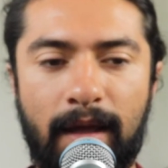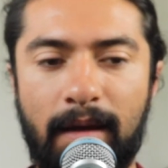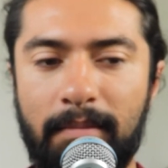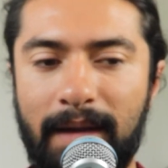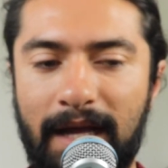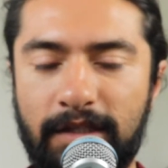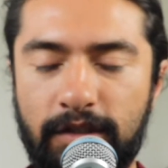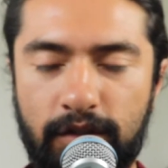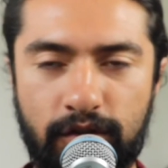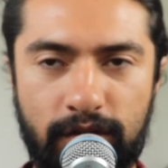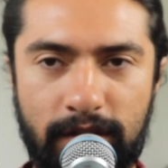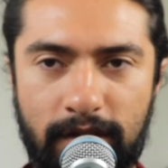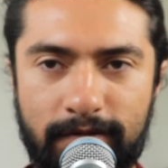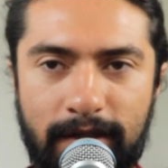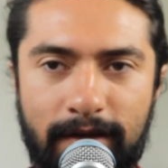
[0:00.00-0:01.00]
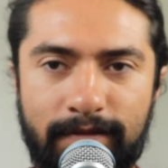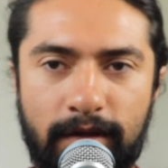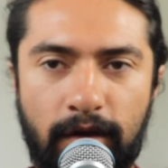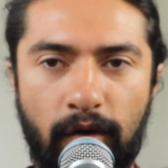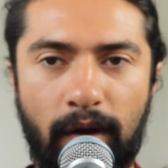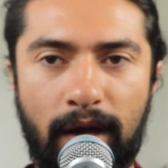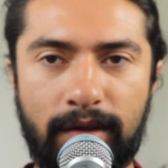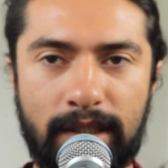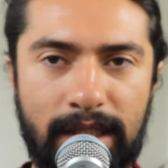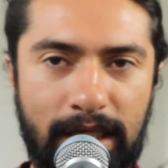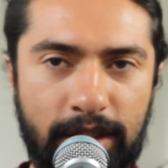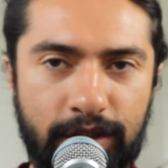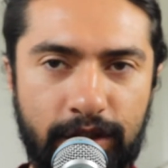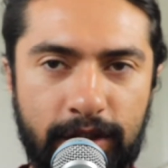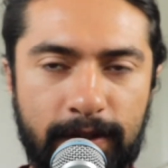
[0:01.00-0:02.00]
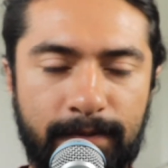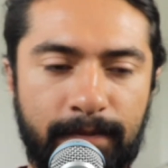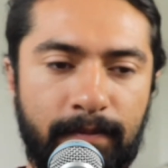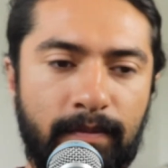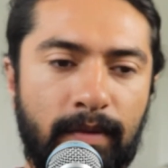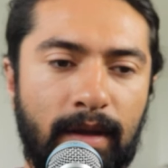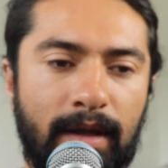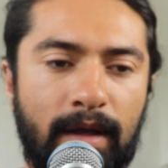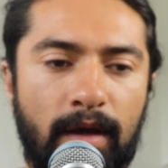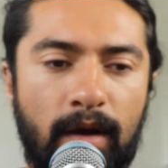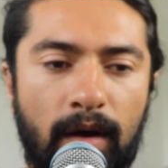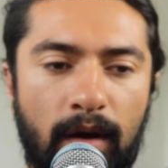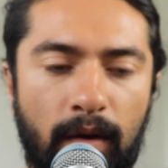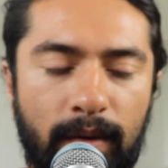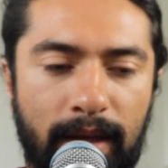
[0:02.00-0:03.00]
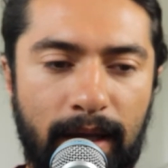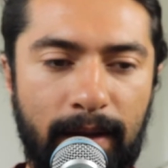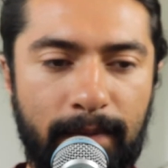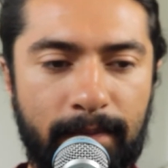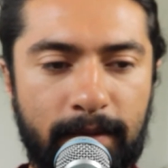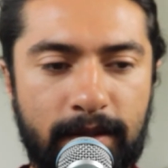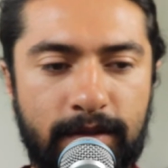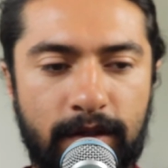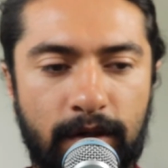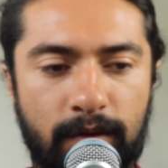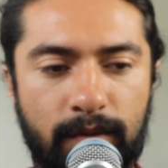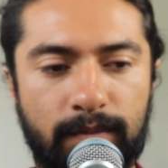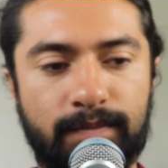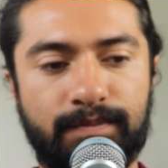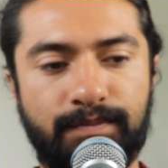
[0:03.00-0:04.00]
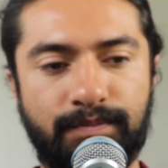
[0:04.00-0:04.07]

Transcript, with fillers: Imagine yourself having a grounded energy. Okay, so